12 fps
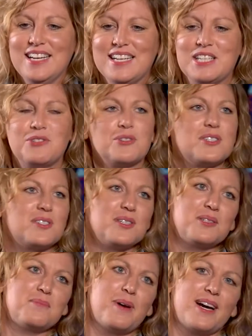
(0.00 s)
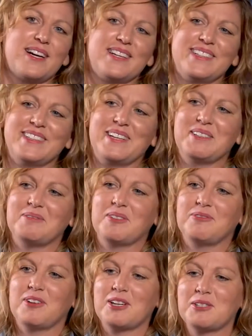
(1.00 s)
interested by a
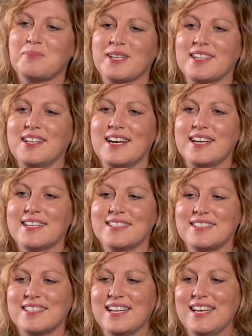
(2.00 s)
freshman class